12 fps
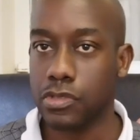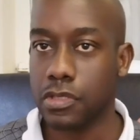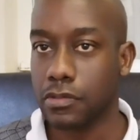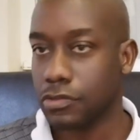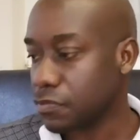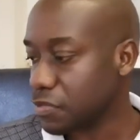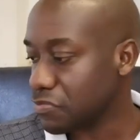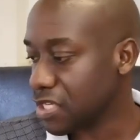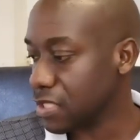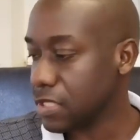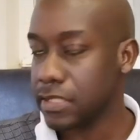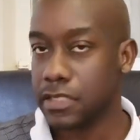So it could be
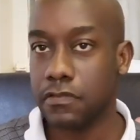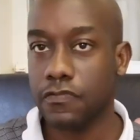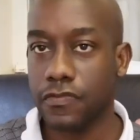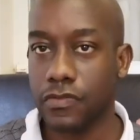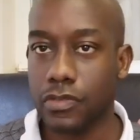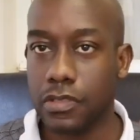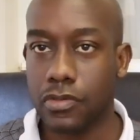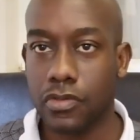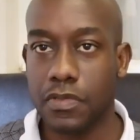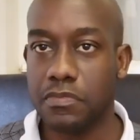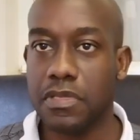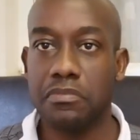me eating food, it could
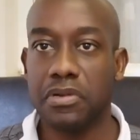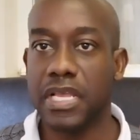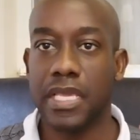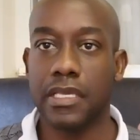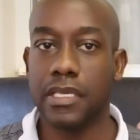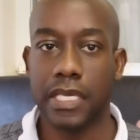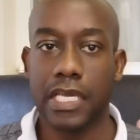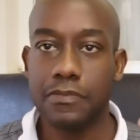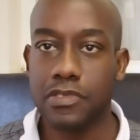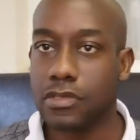be me playing games,